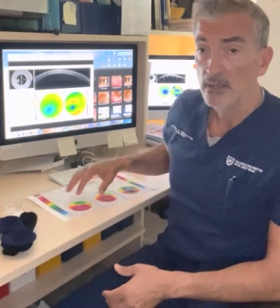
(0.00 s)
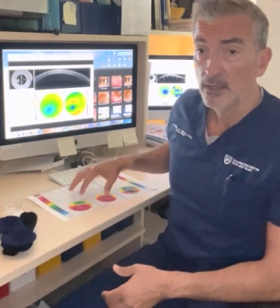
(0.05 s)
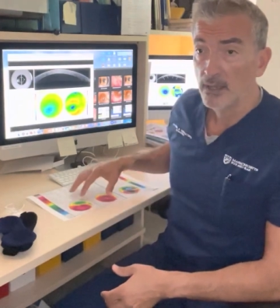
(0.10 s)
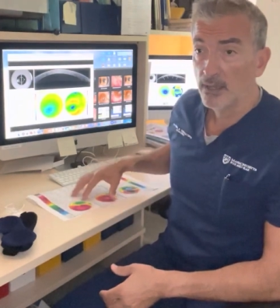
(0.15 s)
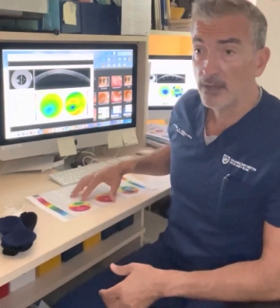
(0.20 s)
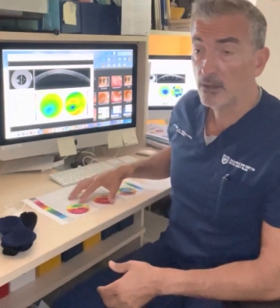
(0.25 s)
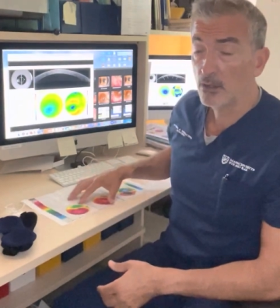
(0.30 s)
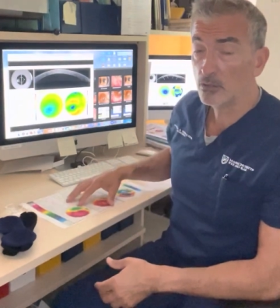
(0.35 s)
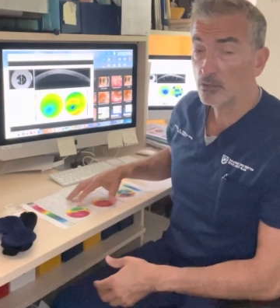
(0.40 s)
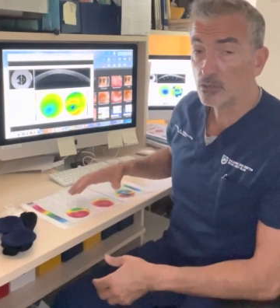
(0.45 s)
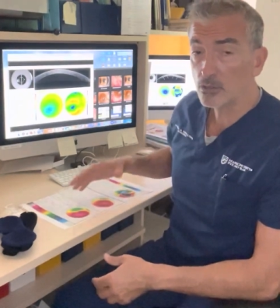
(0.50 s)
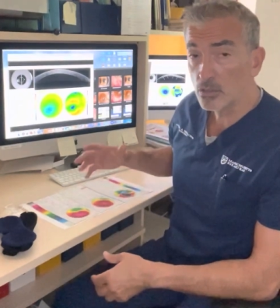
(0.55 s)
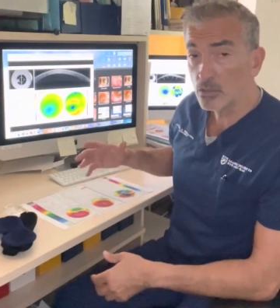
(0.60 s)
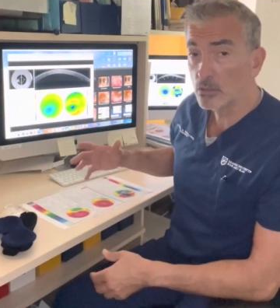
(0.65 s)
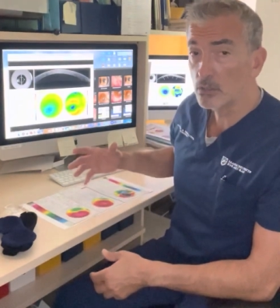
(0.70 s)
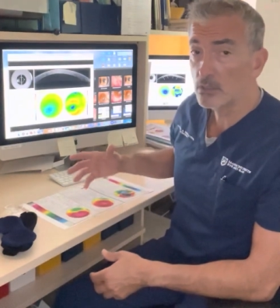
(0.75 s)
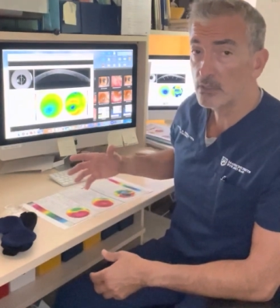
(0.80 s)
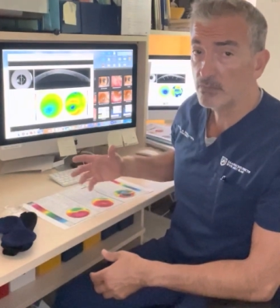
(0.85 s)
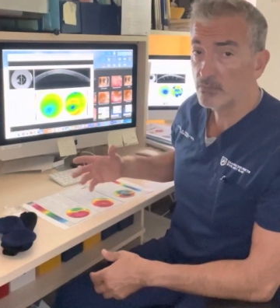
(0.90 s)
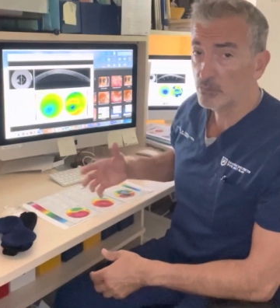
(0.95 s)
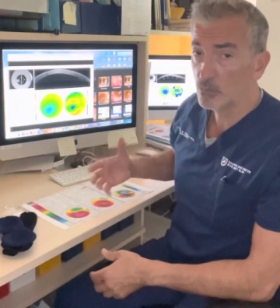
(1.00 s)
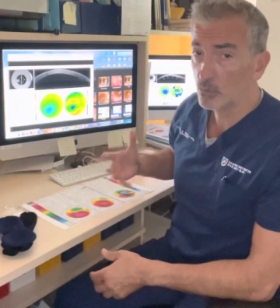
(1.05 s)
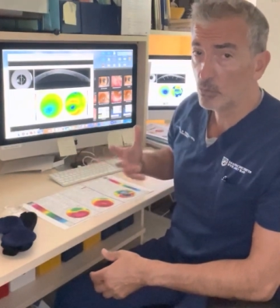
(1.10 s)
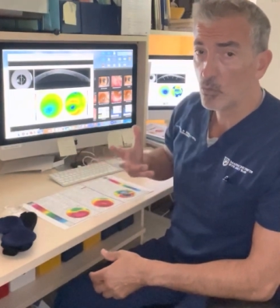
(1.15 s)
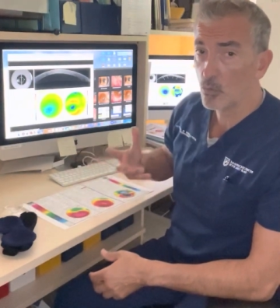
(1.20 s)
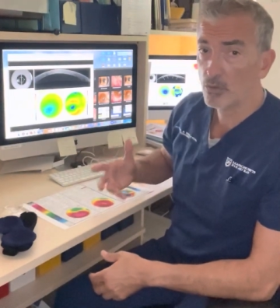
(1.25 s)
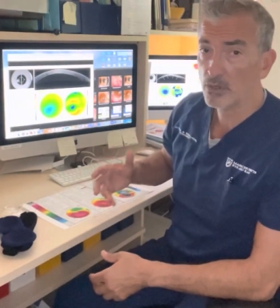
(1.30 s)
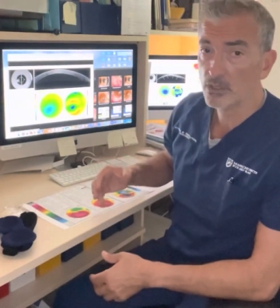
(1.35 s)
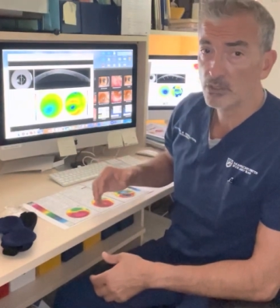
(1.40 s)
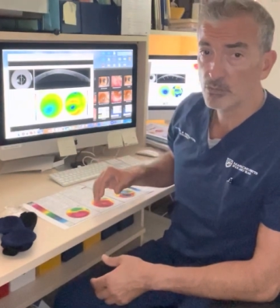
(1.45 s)
an alternative to
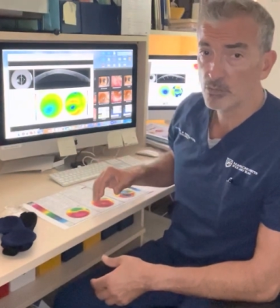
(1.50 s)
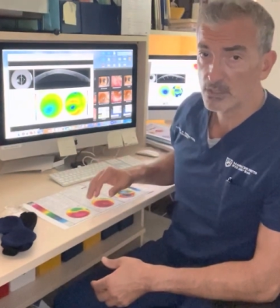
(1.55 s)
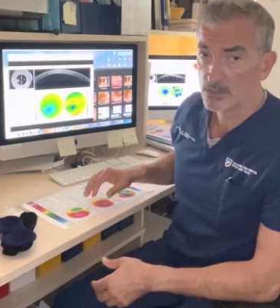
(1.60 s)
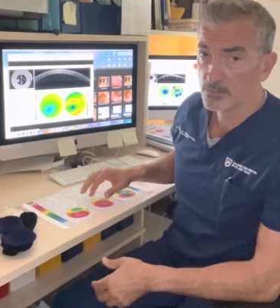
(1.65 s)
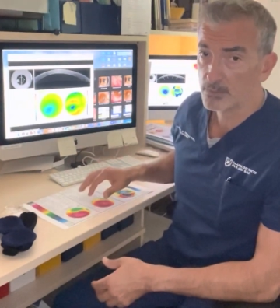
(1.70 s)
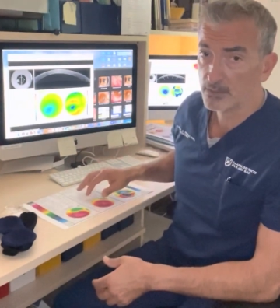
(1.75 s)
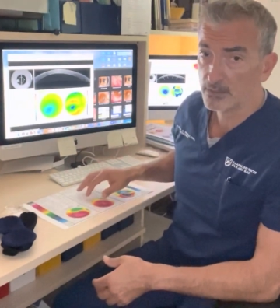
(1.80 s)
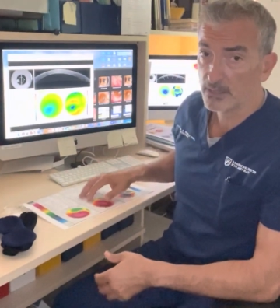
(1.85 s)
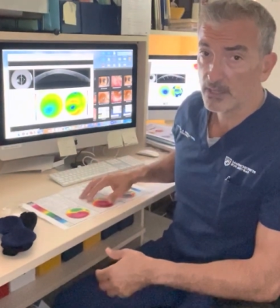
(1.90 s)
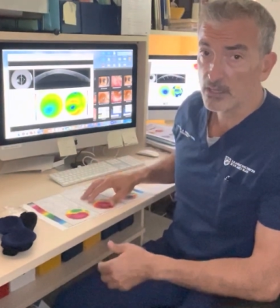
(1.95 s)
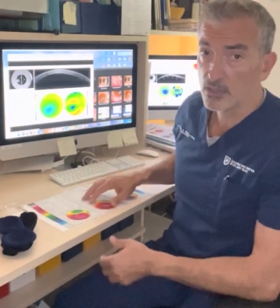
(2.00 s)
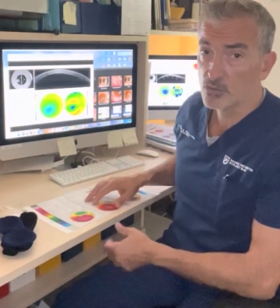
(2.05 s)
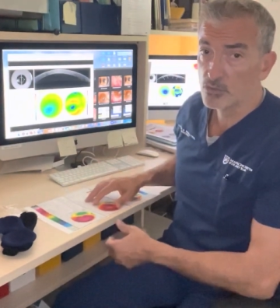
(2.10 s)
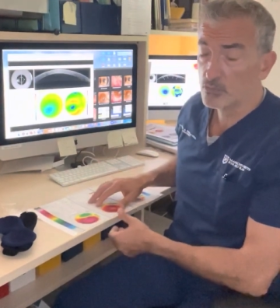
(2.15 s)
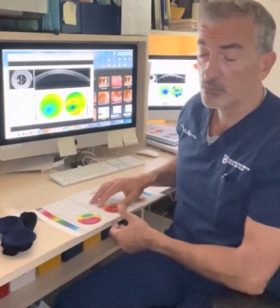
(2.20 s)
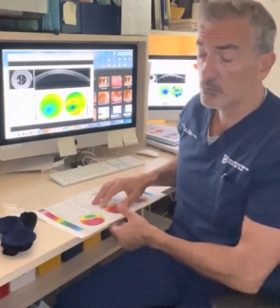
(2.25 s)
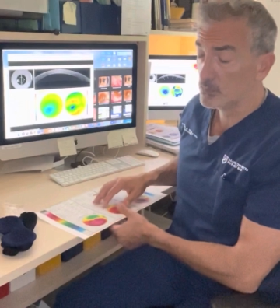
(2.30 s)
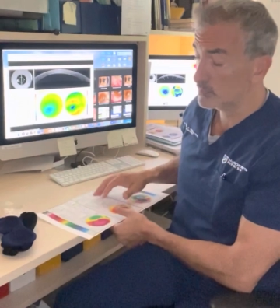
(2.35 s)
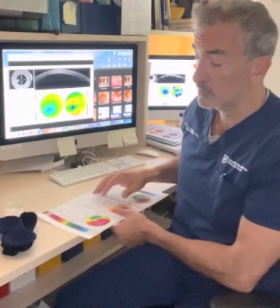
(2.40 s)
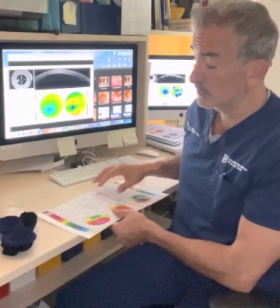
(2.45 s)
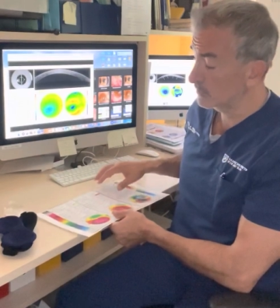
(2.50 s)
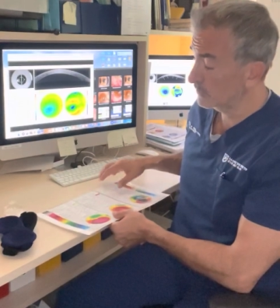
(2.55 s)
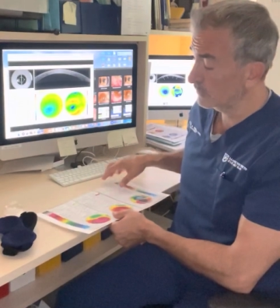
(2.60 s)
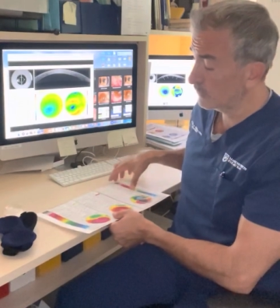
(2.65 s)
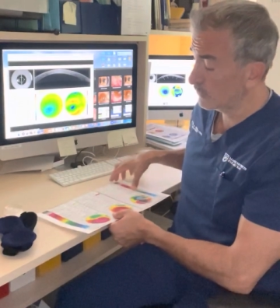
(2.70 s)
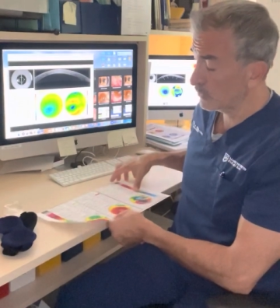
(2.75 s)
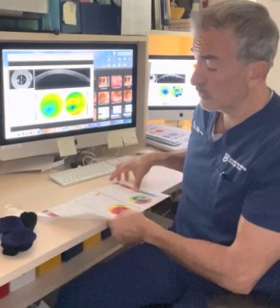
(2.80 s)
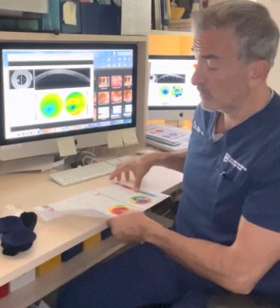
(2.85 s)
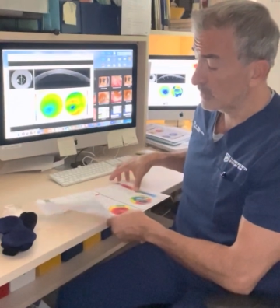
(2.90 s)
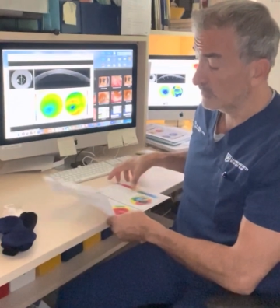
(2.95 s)
cornea transplantations
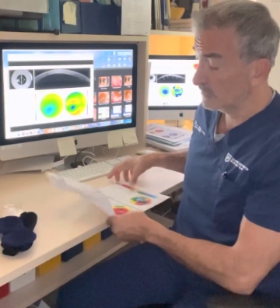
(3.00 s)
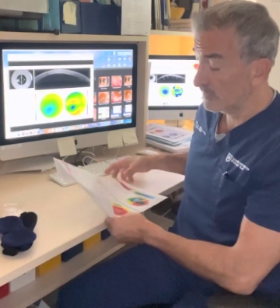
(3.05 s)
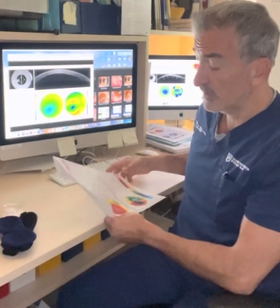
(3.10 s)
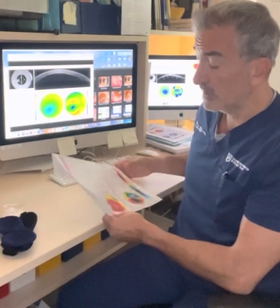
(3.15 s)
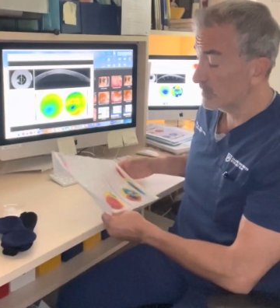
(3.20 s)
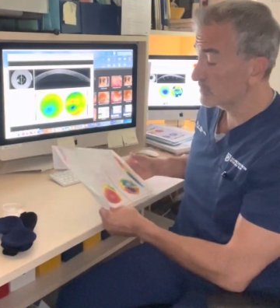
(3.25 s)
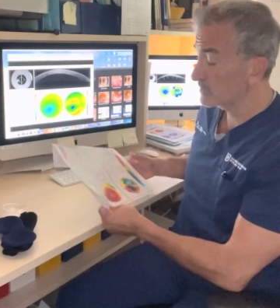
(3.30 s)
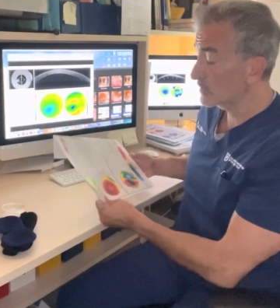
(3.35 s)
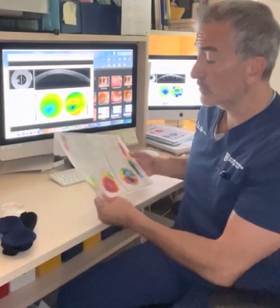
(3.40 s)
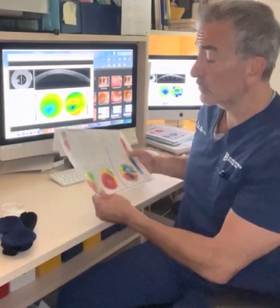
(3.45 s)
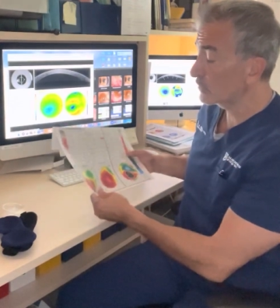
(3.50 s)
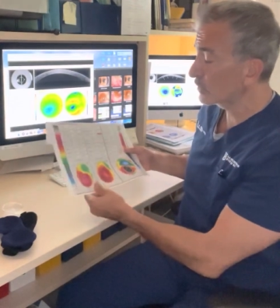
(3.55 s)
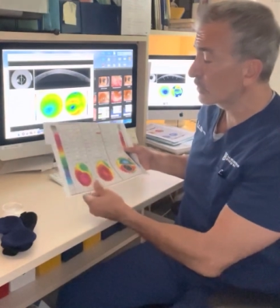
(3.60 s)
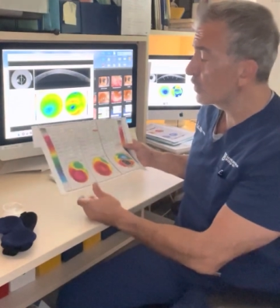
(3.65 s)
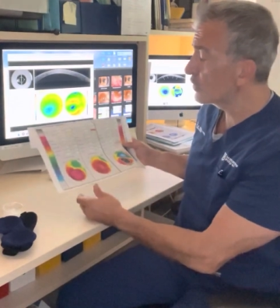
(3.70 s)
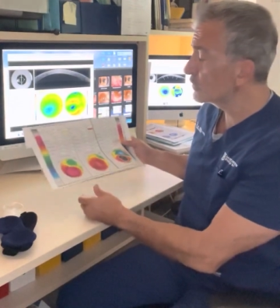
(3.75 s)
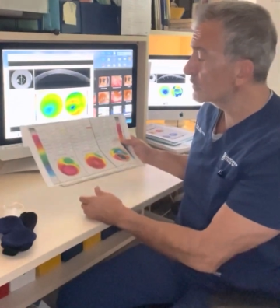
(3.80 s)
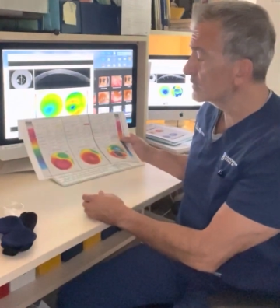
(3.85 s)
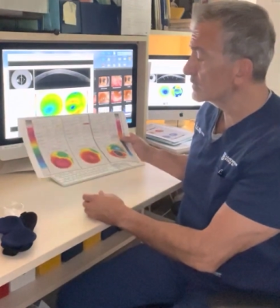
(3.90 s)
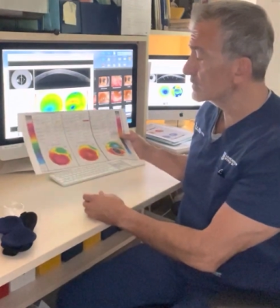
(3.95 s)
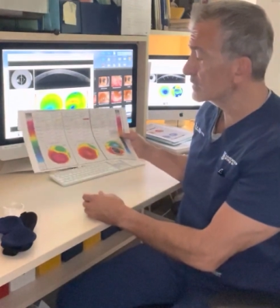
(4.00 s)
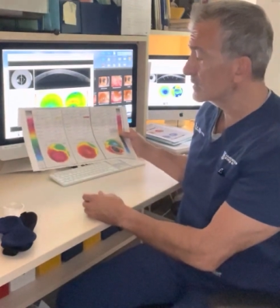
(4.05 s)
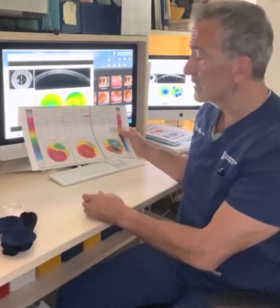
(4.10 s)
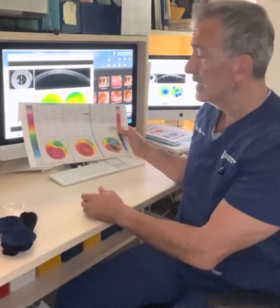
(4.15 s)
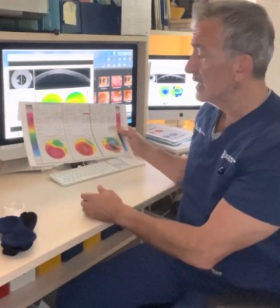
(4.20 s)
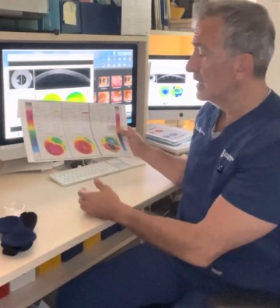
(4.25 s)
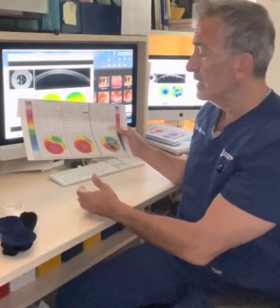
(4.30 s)
for advanced keratoconus.